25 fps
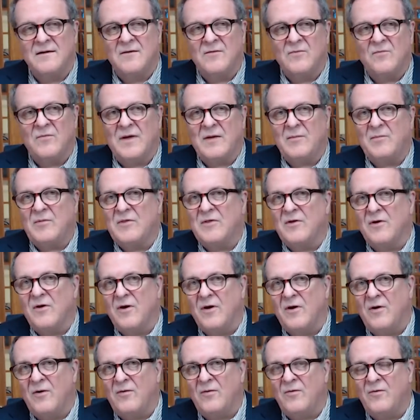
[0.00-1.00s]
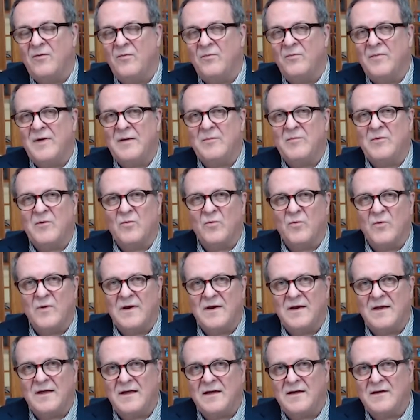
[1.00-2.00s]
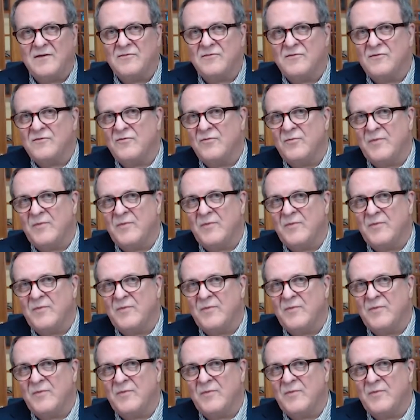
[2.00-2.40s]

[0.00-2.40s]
maybe their home, maybe rent houses,